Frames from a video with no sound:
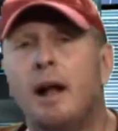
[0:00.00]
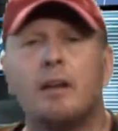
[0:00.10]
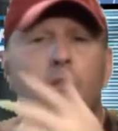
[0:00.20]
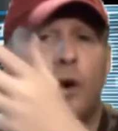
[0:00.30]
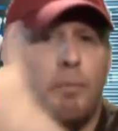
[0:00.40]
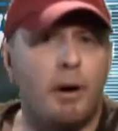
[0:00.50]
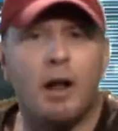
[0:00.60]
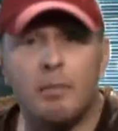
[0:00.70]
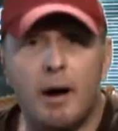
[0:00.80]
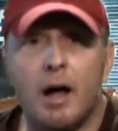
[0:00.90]
now Troy
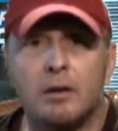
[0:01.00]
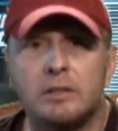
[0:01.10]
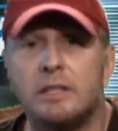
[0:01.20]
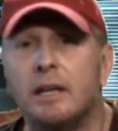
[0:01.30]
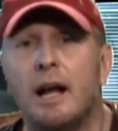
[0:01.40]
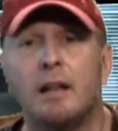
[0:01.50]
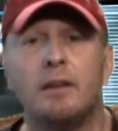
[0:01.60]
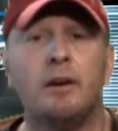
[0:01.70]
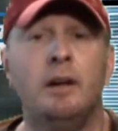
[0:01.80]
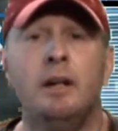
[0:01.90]
Polamalu still
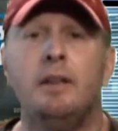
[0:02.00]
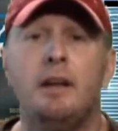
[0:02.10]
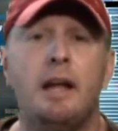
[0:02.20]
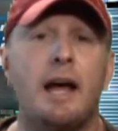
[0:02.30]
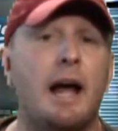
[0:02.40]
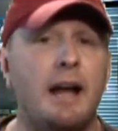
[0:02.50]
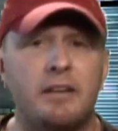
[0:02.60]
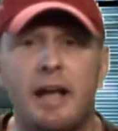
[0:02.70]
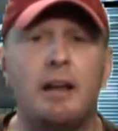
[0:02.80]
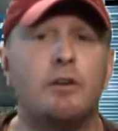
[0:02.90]
out there. Then you had
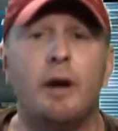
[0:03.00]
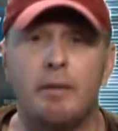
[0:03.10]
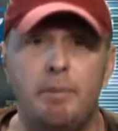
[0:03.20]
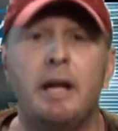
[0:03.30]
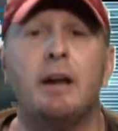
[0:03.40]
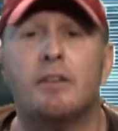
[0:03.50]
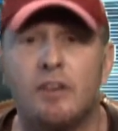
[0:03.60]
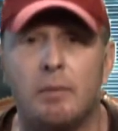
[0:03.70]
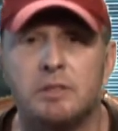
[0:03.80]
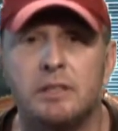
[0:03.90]
Ike Taylor who had a big
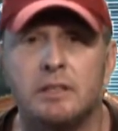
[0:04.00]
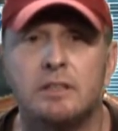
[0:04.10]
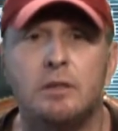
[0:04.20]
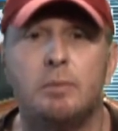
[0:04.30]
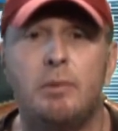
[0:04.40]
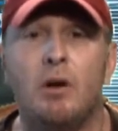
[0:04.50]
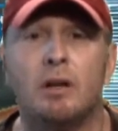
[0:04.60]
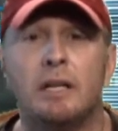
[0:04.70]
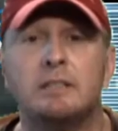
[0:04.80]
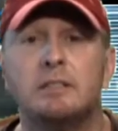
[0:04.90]
interception in the Super
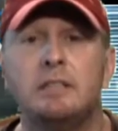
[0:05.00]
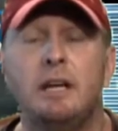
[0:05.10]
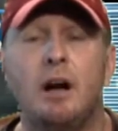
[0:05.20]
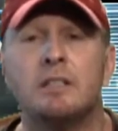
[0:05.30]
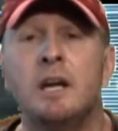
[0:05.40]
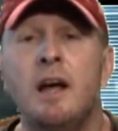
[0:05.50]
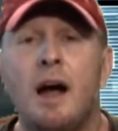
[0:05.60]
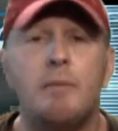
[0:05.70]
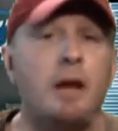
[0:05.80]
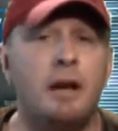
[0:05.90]
Bowl against the Seahawks.
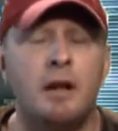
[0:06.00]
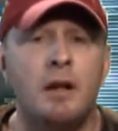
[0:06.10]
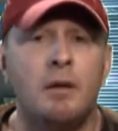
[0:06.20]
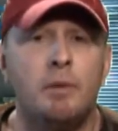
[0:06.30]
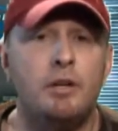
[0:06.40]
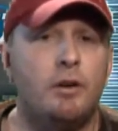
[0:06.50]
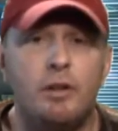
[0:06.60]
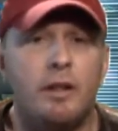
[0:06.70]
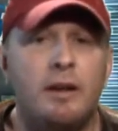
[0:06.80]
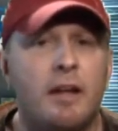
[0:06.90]
I mean,
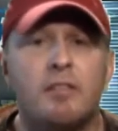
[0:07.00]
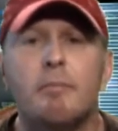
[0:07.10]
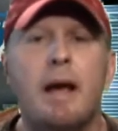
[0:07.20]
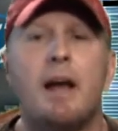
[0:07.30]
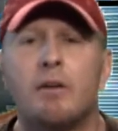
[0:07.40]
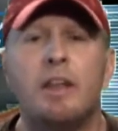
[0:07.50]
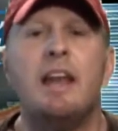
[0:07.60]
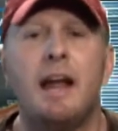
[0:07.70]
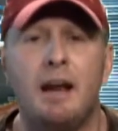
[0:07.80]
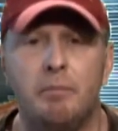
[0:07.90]
you, it doesn't matter the
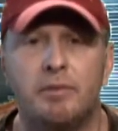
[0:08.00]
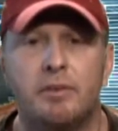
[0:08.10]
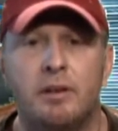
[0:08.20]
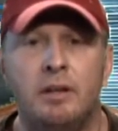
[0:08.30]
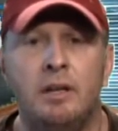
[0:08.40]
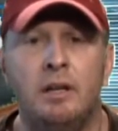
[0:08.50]
names